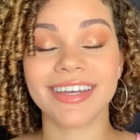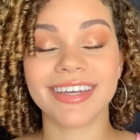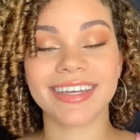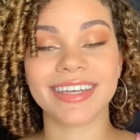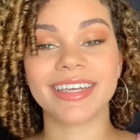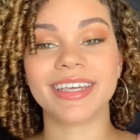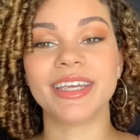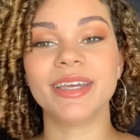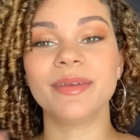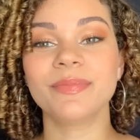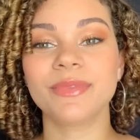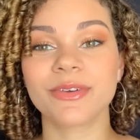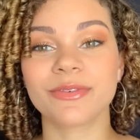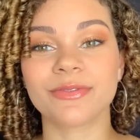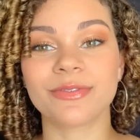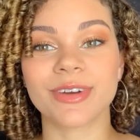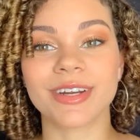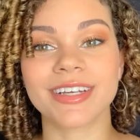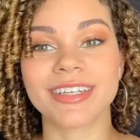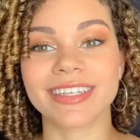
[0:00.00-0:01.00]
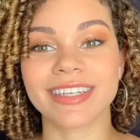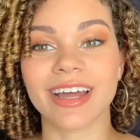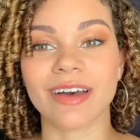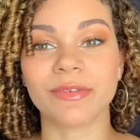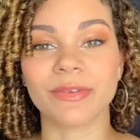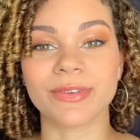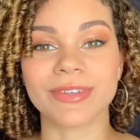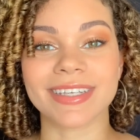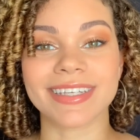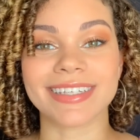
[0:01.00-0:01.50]
keep the frizz
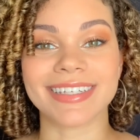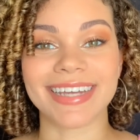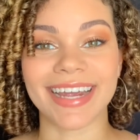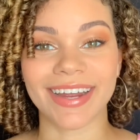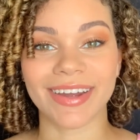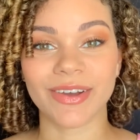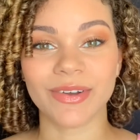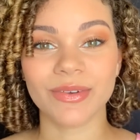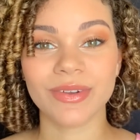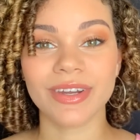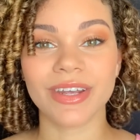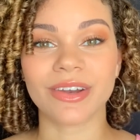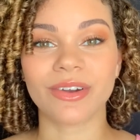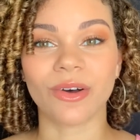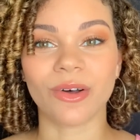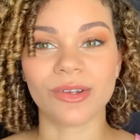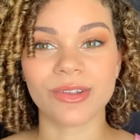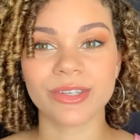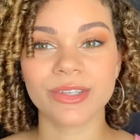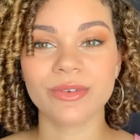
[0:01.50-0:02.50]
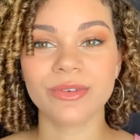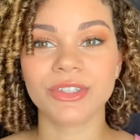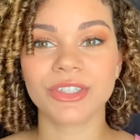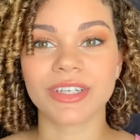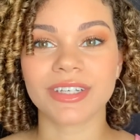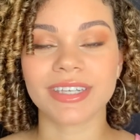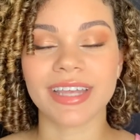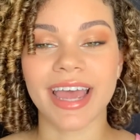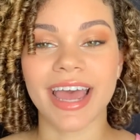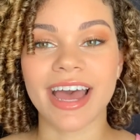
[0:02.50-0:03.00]
levels down and also
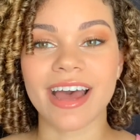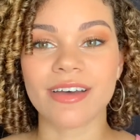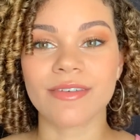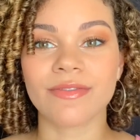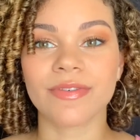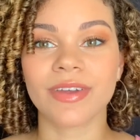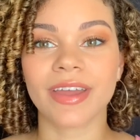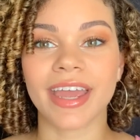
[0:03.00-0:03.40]
just have